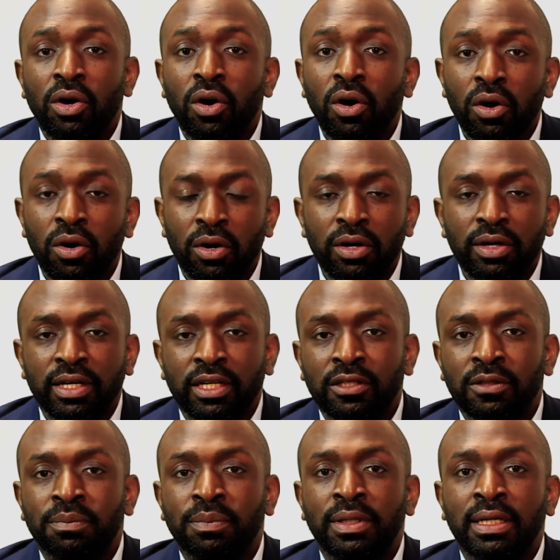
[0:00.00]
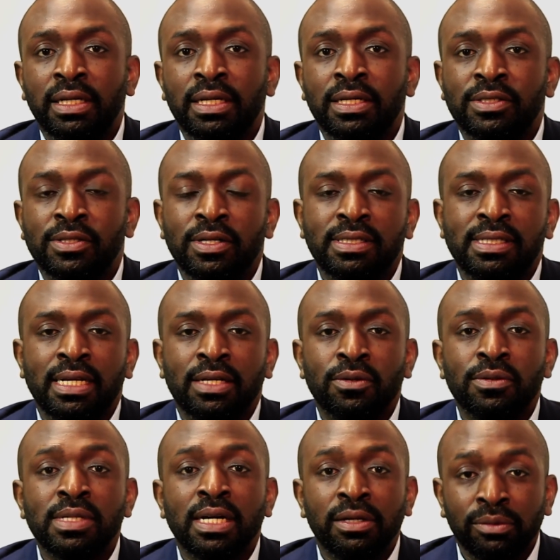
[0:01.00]
Or it could be such that
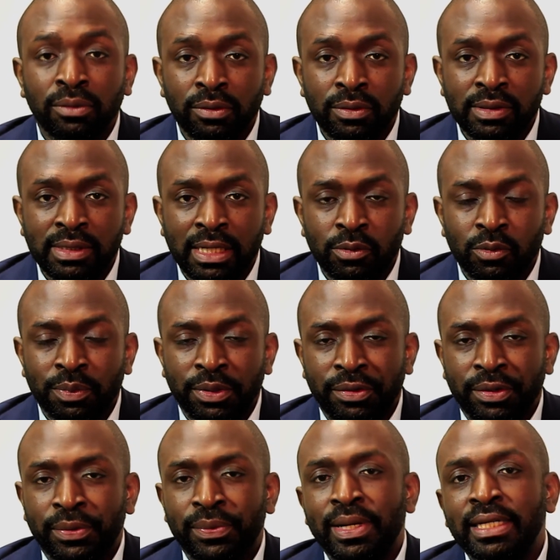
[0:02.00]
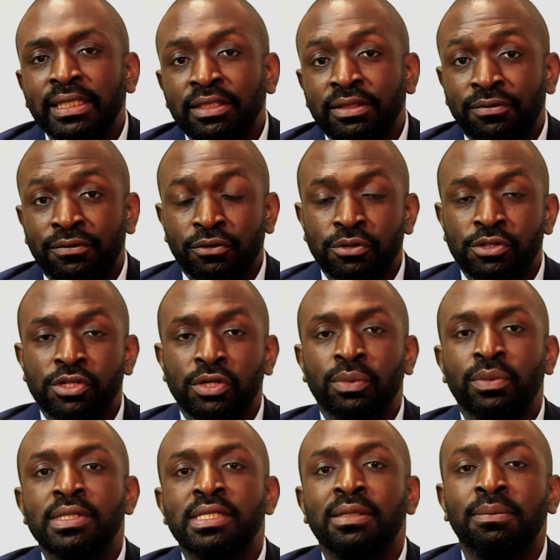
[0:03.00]
those are roles that will be required in the future
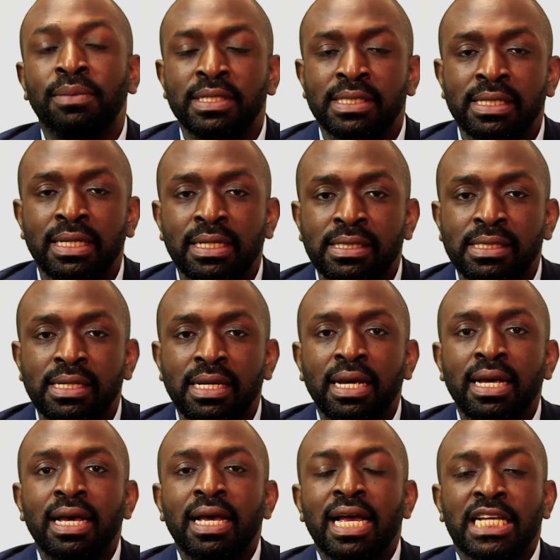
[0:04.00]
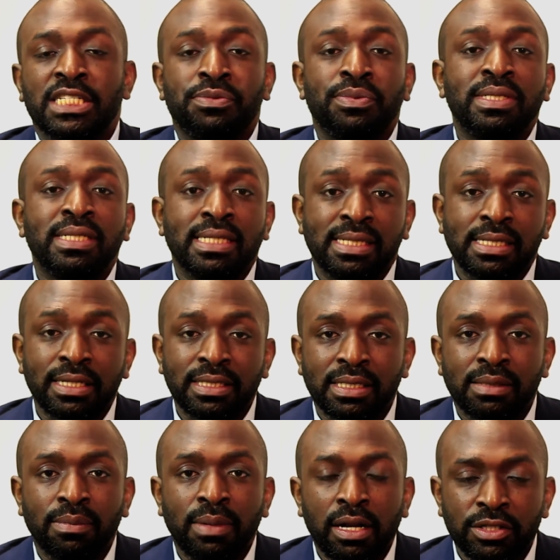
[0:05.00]
once the business has reached a
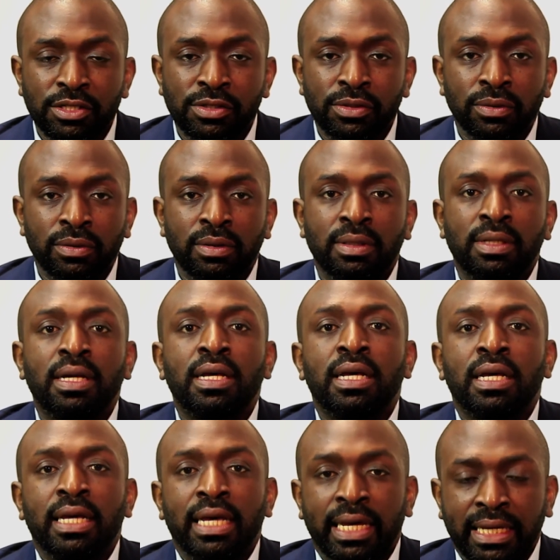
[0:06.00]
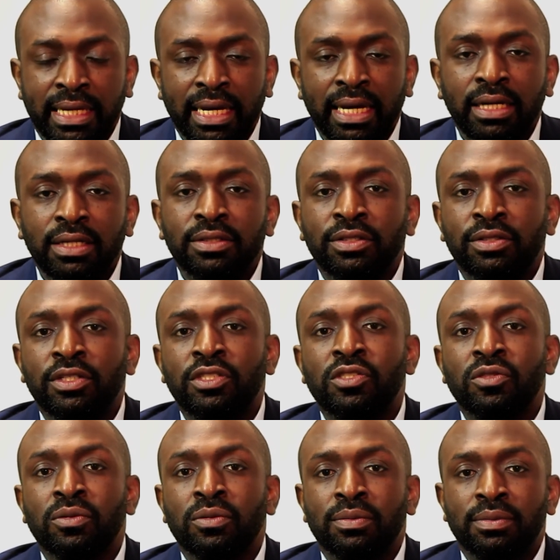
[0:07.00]
certain milestone. Again, you need
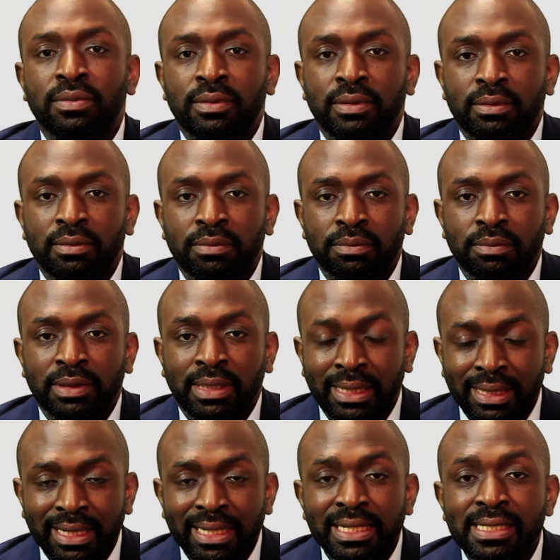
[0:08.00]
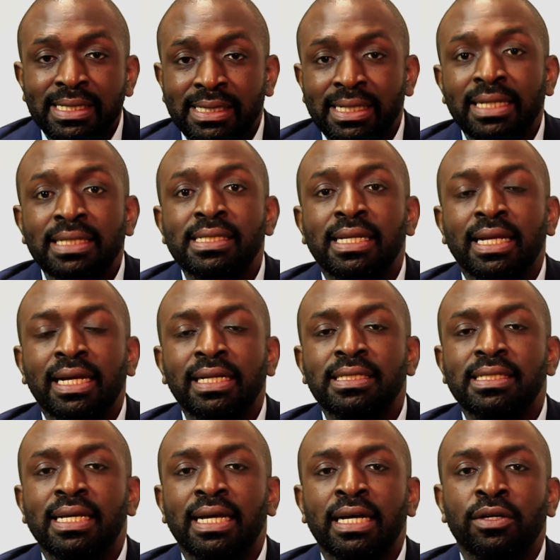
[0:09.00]
to clearly state
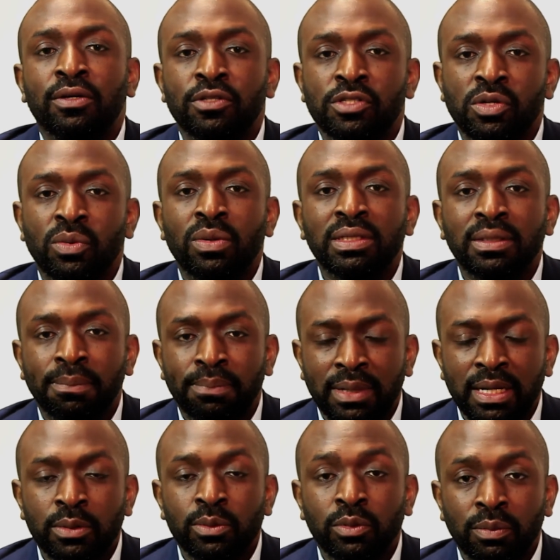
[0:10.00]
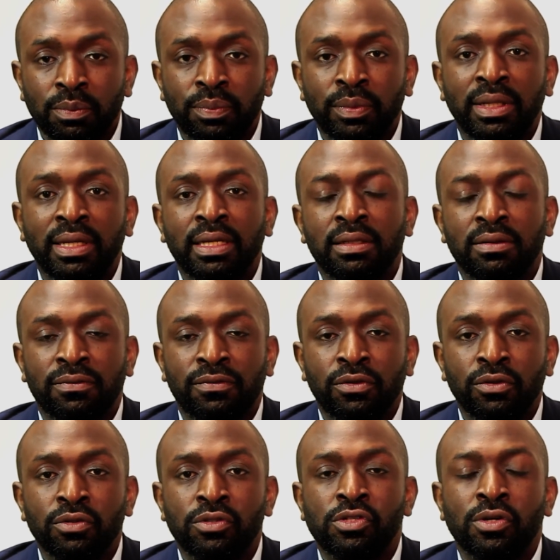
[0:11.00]
that and also what the plan would be in the
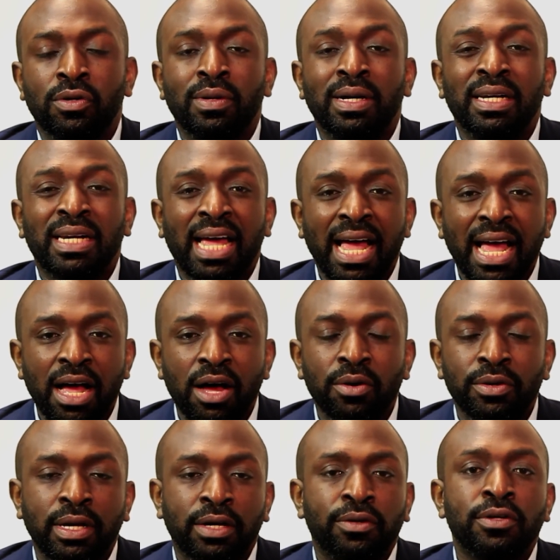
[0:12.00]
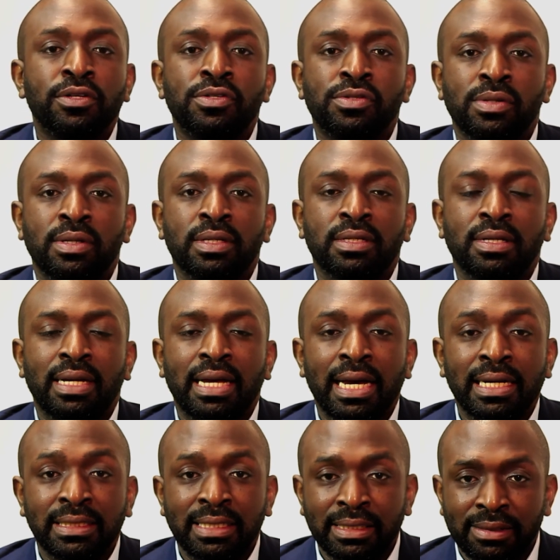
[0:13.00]
future and how you're going to
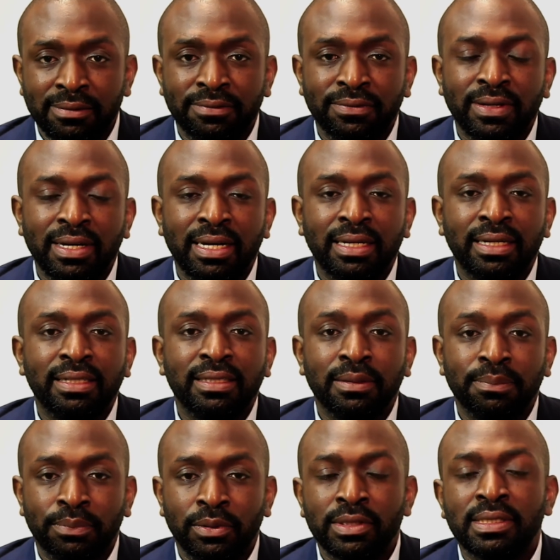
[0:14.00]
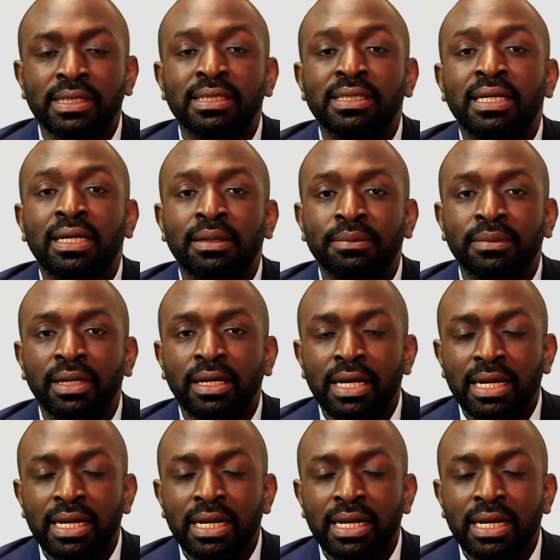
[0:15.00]
identify the point in time